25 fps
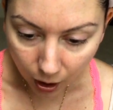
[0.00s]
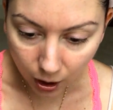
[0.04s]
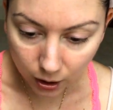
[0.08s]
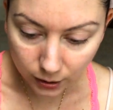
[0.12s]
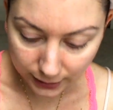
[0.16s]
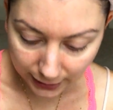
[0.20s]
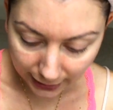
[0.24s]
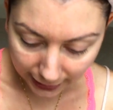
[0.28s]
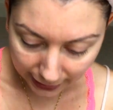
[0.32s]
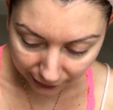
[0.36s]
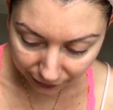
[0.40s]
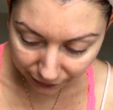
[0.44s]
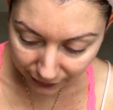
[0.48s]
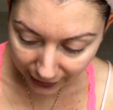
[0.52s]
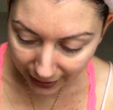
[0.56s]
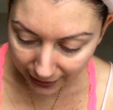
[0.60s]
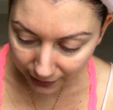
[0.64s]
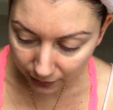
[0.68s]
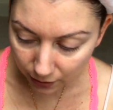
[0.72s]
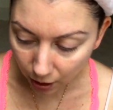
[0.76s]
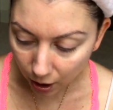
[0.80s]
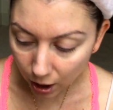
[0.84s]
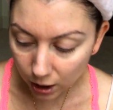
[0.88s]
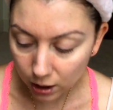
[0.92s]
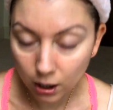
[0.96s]
Okay,
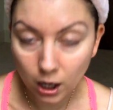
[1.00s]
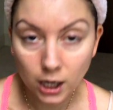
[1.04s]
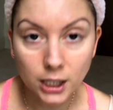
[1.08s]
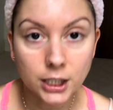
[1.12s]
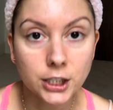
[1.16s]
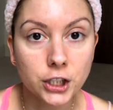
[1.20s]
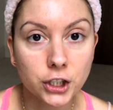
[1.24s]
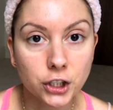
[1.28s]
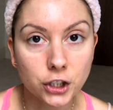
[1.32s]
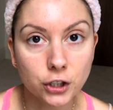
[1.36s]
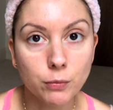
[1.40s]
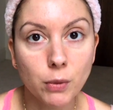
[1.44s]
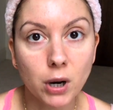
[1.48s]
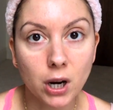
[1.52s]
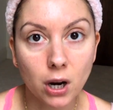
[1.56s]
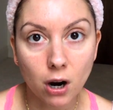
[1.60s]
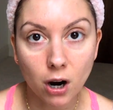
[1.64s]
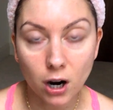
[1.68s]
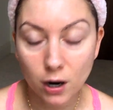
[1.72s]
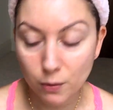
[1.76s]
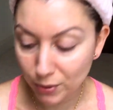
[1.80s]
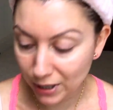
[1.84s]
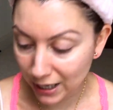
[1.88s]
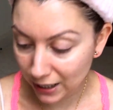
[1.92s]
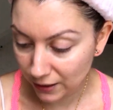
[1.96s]
then I like to do my
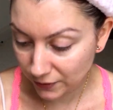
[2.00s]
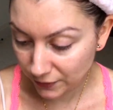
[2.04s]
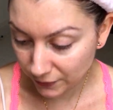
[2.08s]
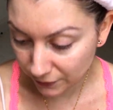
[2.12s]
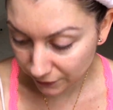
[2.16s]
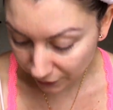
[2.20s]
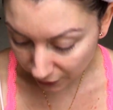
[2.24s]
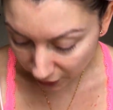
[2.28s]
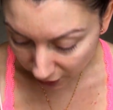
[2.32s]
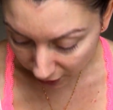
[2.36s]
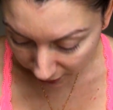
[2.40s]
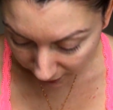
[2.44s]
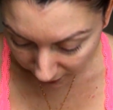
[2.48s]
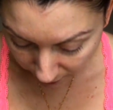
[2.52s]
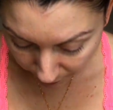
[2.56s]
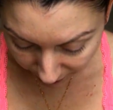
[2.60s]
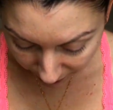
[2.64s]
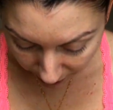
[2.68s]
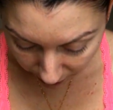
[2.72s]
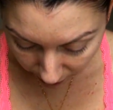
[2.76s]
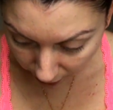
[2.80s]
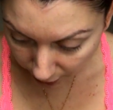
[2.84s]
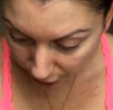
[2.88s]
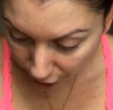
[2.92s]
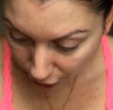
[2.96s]
eyebrows first
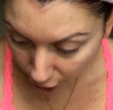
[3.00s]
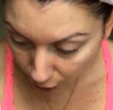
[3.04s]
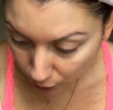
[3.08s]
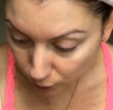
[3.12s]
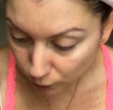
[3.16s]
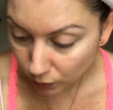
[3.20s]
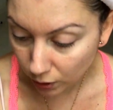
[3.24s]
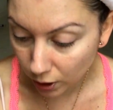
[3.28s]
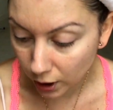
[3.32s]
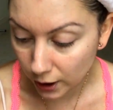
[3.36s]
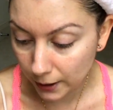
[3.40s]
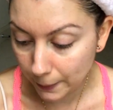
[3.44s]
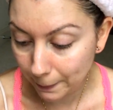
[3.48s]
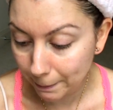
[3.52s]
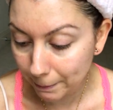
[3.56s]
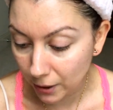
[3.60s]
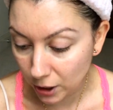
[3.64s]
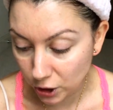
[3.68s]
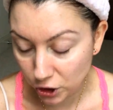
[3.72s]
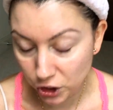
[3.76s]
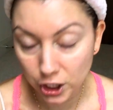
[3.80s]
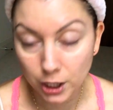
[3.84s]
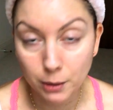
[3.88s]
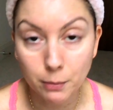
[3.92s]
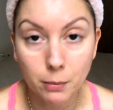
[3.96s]
because I don't like
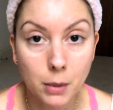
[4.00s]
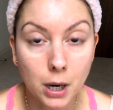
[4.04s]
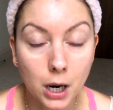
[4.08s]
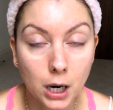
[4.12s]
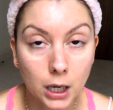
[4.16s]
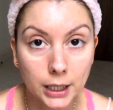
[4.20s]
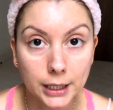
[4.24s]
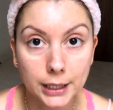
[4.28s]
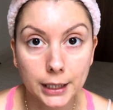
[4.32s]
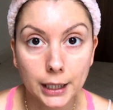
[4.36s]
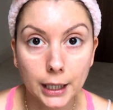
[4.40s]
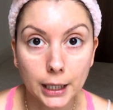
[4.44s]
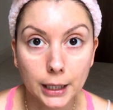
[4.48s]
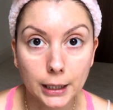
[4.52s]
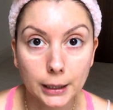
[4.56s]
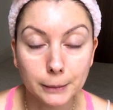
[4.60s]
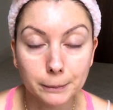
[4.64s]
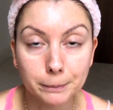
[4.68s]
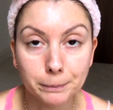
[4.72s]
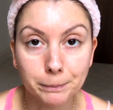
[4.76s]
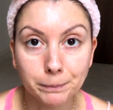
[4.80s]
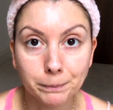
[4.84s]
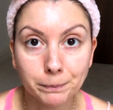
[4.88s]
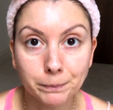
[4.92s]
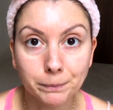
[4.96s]
budging
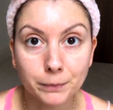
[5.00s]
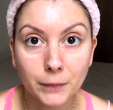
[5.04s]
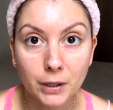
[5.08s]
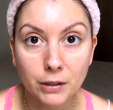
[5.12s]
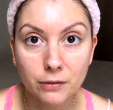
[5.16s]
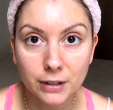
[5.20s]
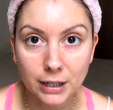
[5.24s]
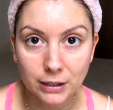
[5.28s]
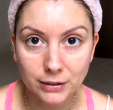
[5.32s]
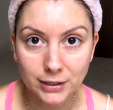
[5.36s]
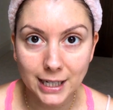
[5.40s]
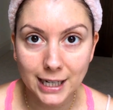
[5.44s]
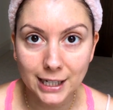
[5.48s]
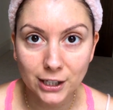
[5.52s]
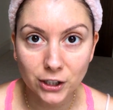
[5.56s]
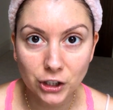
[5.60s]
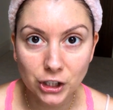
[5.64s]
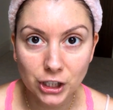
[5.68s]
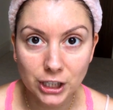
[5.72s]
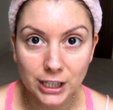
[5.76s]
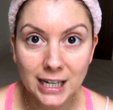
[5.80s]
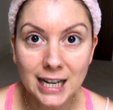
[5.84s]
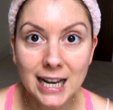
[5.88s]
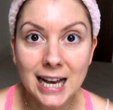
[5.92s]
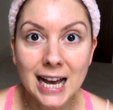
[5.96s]
my
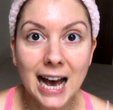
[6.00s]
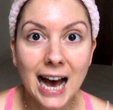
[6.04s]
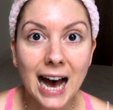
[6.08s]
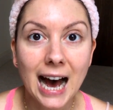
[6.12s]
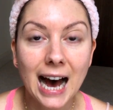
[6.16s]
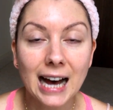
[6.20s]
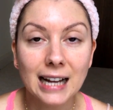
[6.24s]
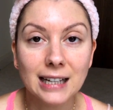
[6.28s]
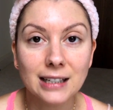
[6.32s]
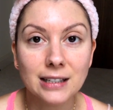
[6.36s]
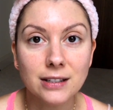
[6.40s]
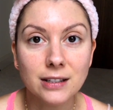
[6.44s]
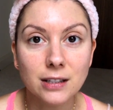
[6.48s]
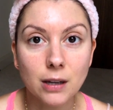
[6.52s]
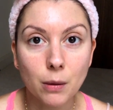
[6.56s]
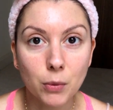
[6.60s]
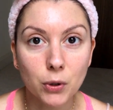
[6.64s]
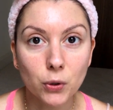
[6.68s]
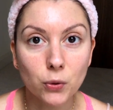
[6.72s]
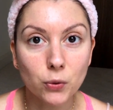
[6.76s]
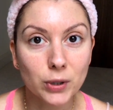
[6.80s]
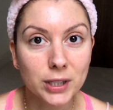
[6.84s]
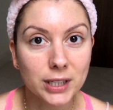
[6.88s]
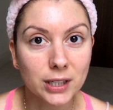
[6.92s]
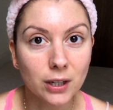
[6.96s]
foundation. And
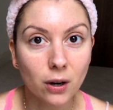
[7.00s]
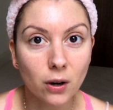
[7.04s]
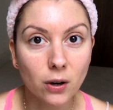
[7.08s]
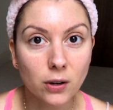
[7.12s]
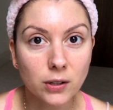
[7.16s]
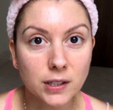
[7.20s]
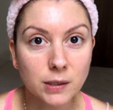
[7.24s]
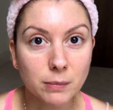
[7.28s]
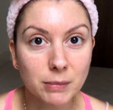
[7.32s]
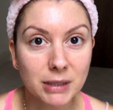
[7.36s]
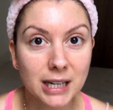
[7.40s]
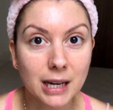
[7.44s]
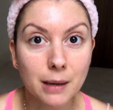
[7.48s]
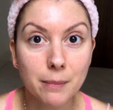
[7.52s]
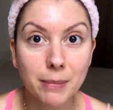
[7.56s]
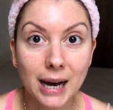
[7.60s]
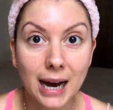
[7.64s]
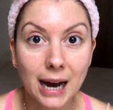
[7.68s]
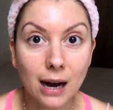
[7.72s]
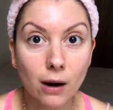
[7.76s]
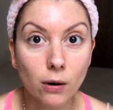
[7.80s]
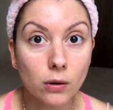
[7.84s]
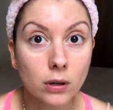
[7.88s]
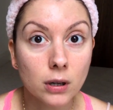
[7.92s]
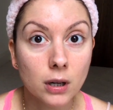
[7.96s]
someone already asked me
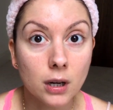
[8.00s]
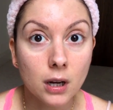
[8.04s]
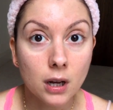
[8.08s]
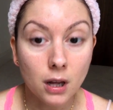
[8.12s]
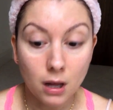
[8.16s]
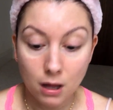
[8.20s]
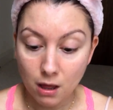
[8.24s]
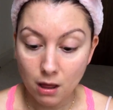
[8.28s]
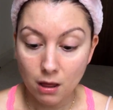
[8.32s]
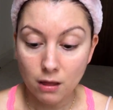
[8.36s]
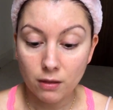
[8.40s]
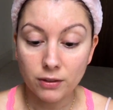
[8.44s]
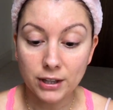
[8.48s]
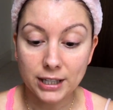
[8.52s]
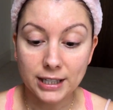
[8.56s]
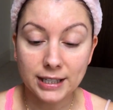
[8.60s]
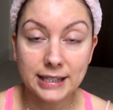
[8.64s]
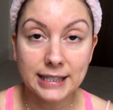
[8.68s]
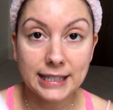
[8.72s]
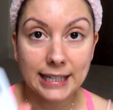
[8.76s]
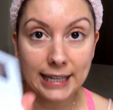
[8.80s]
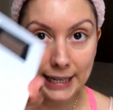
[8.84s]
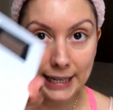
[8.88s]
about this